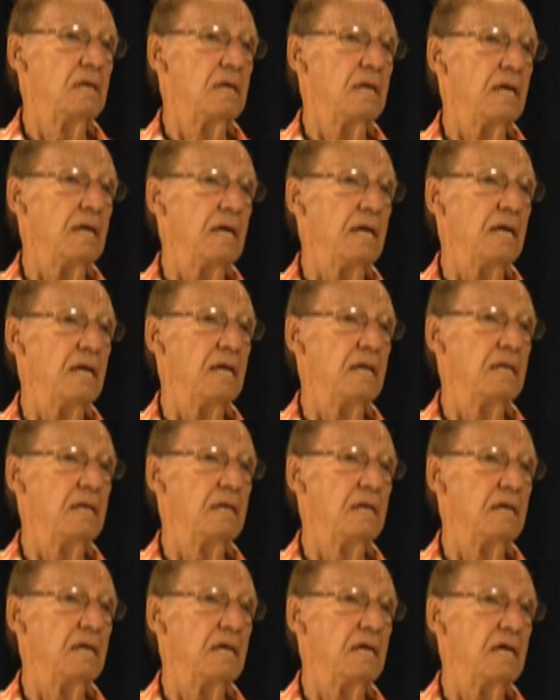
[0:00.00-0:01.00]
and
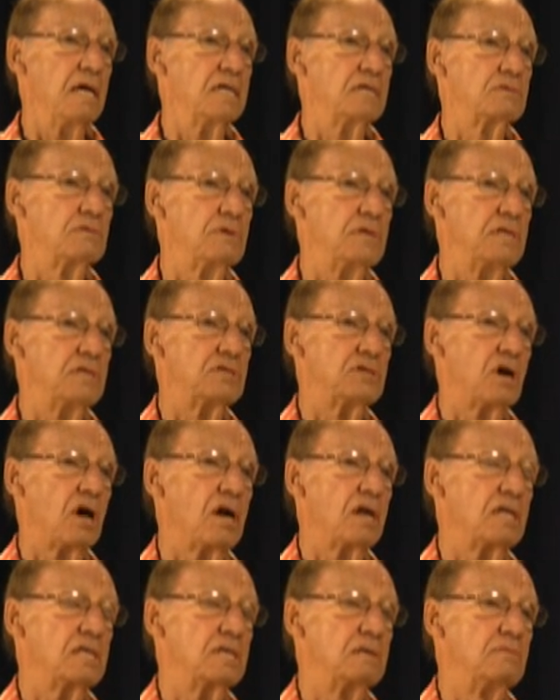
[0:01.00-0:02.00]
as we
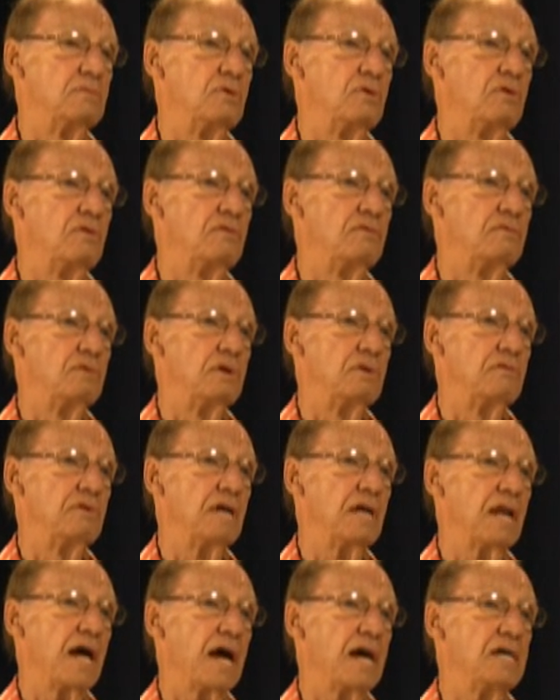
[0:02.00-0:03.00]
started to move, we
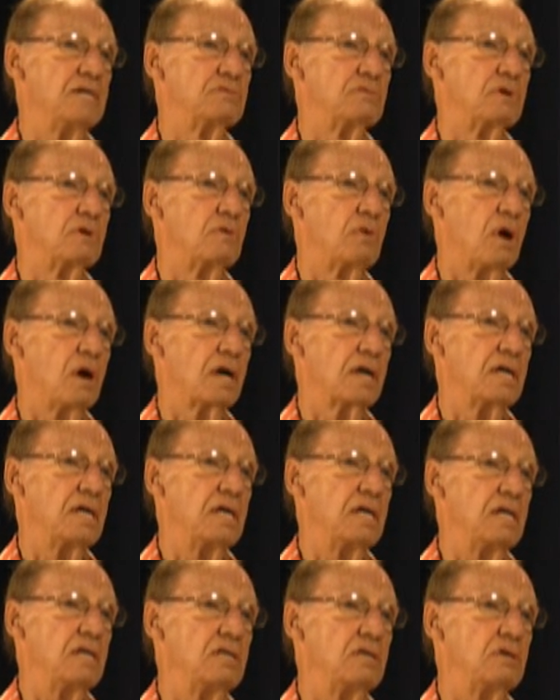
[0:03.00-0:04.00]
realized we were
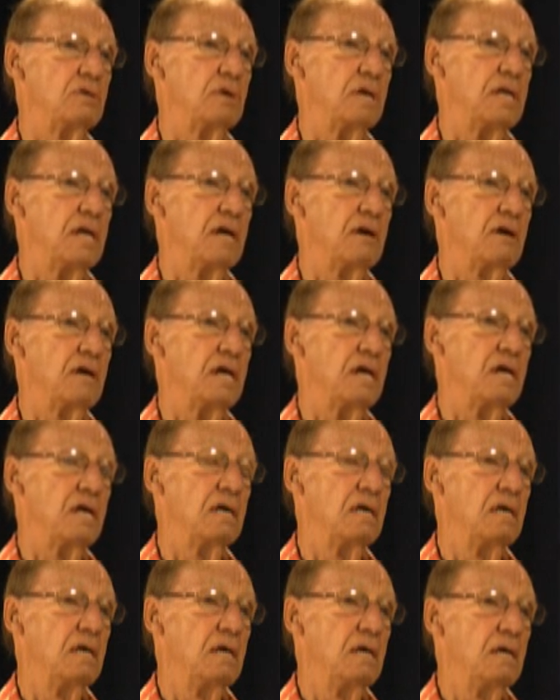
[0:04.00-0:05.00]
walking into an area
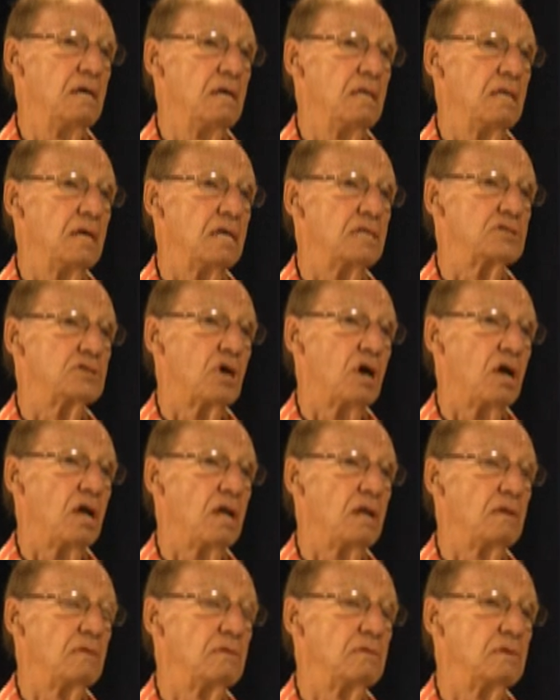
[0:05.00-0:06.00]
that's
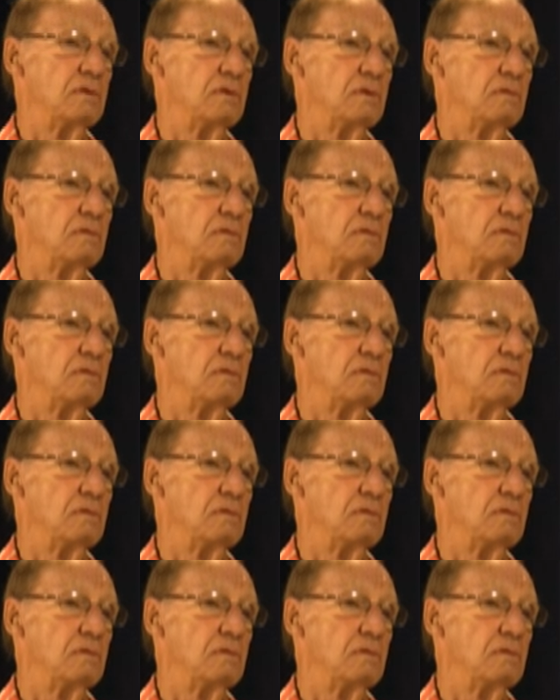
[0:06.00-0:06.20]
all